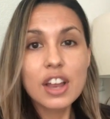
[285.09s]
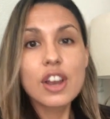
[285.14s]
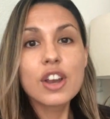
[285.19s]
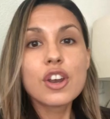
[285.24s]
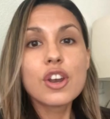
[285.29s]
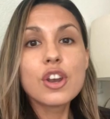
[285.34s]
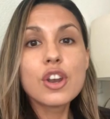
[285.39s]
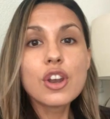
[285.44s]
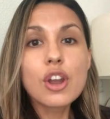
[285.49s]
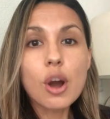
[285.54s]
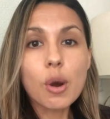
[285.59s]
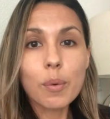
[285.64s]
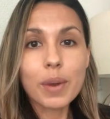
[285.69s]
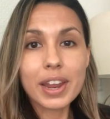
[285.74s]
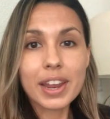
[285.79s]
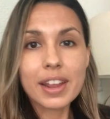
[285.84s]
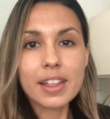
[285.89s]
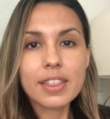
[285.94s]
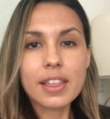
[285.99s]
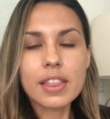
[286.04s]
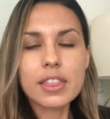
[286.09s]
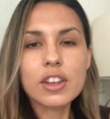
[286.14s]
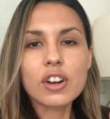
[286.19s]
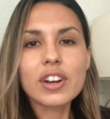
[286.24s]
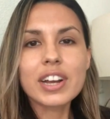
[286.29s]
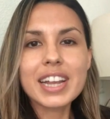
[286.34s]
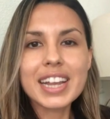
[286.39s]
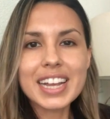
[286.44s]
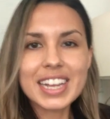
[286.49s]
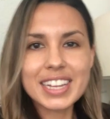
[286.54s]
knowing that there
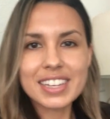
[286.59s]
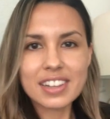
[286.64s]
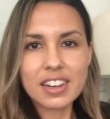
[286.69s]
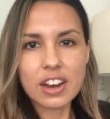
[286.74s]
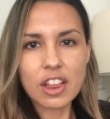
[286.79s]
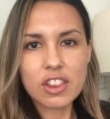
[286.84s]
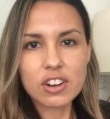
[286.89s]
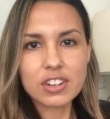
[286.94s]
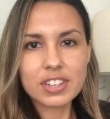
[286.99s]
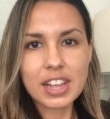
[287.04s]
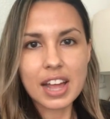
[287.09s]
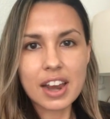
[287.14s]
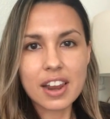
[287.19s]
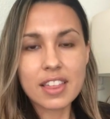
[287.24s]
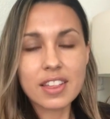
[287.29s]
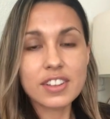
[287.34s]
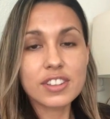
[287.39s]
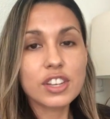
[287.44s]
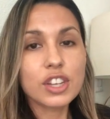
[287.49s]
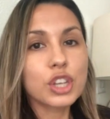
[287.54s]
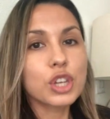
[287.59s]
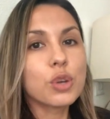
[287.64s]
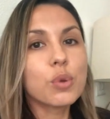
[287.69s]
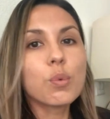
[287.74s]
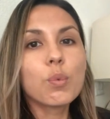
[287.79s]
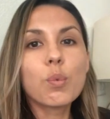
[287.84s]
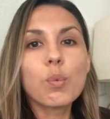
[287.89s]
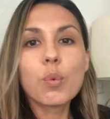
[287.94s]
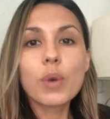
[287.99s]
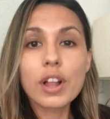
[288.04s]
is another side of this. You
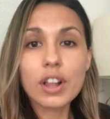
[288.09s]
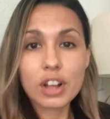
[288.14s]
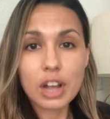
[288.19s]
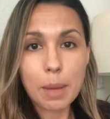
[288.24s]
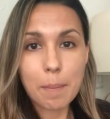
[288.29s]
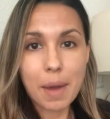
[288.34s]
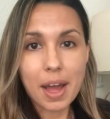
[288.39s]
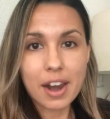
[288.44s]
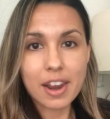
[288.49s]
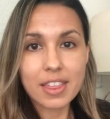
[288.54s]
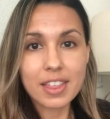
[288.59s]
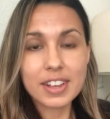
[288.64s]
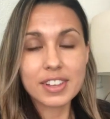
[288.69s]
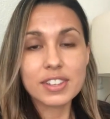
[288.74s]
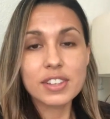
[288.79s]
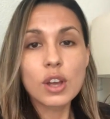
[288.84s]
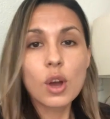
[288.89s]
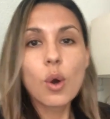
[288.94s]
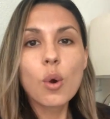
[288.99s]
will come out of this.